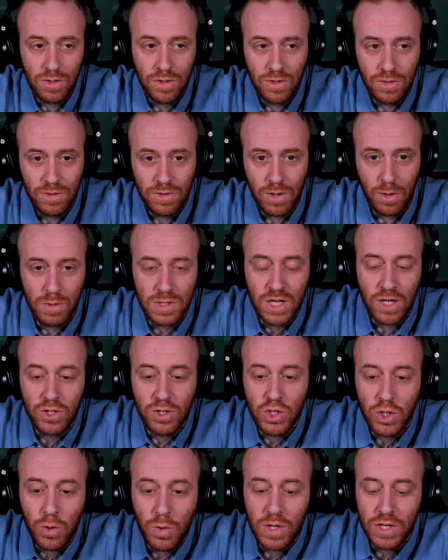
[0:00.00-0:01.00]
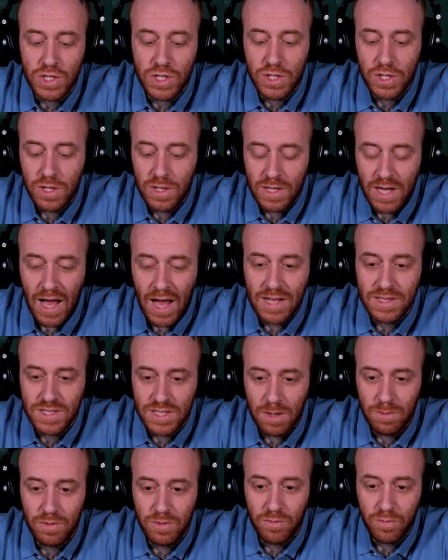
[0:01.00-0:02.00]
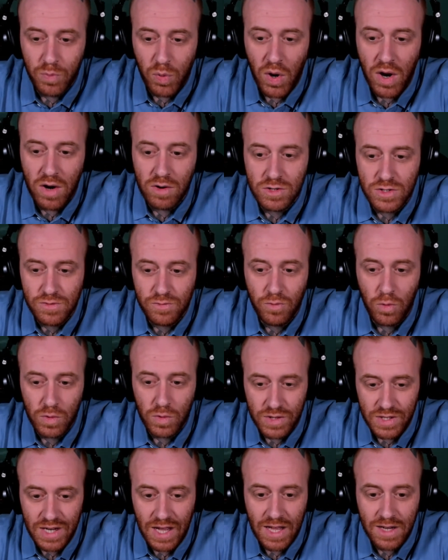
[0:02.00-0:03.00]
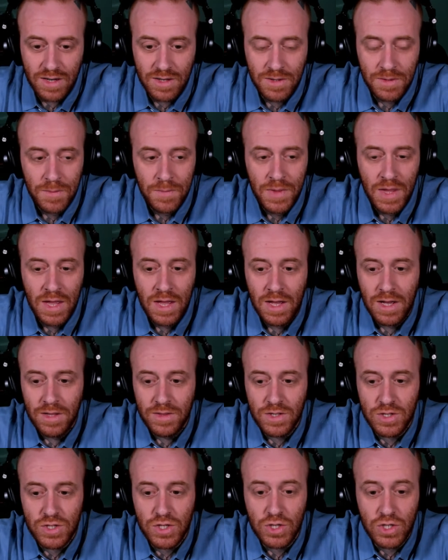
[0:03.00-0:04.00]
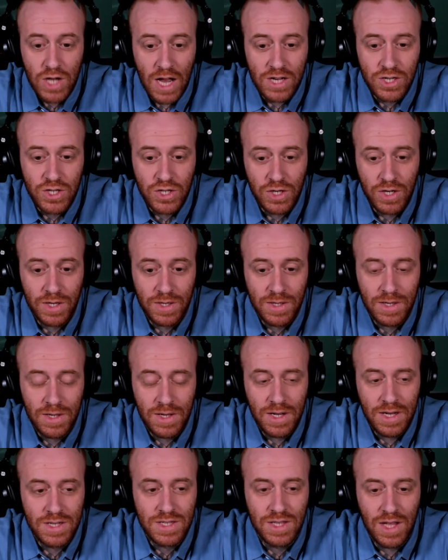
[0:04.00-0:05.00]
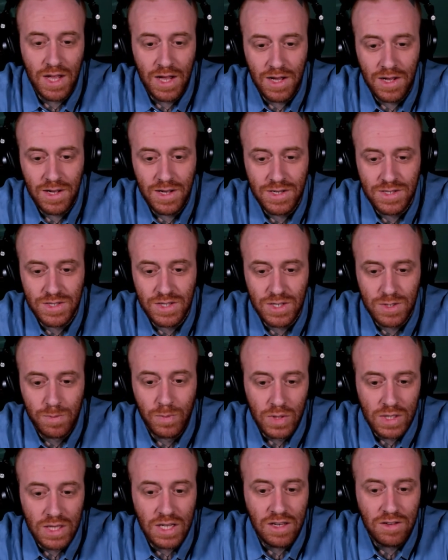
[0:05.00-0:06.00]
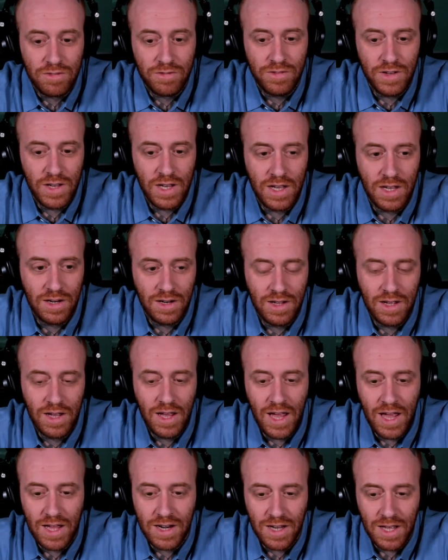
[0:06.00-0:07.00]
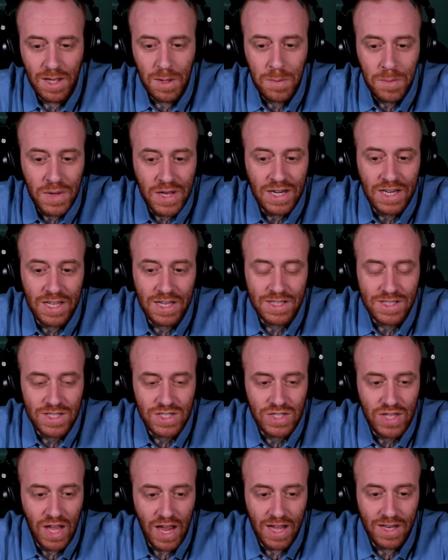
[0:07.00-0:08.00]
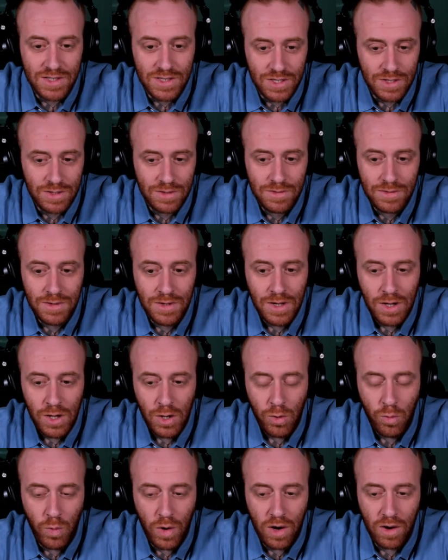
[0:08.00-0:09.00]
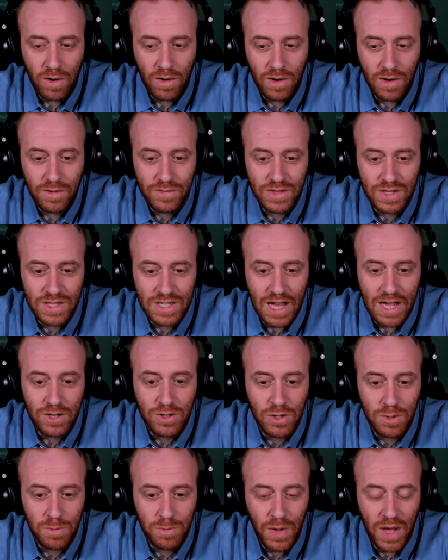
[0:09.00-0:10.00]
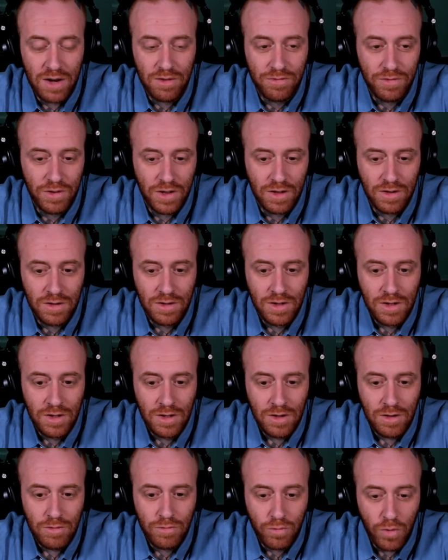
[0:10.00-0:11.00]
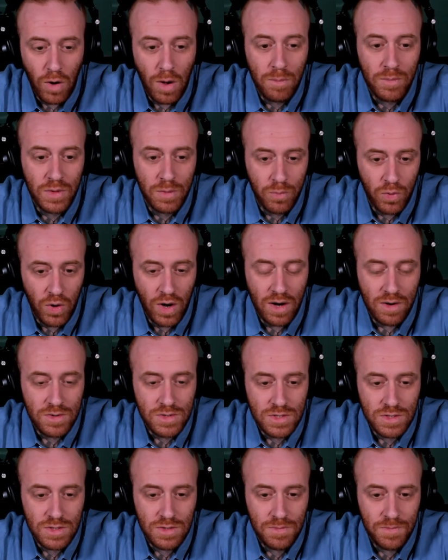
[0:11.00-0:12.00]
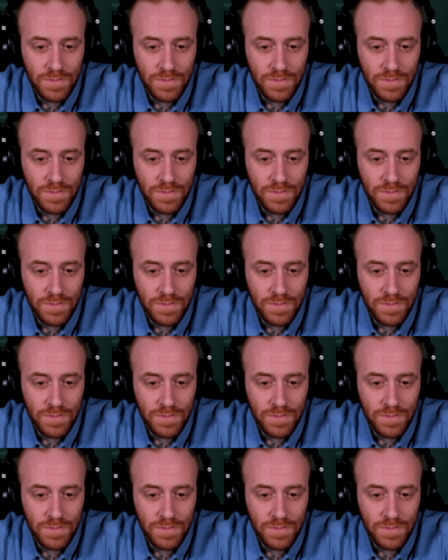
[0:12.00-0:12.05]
there was a Jewish concept of prayers for the dead. The suggestion is this belief in an immediate state where the dead could benefit from the prayers,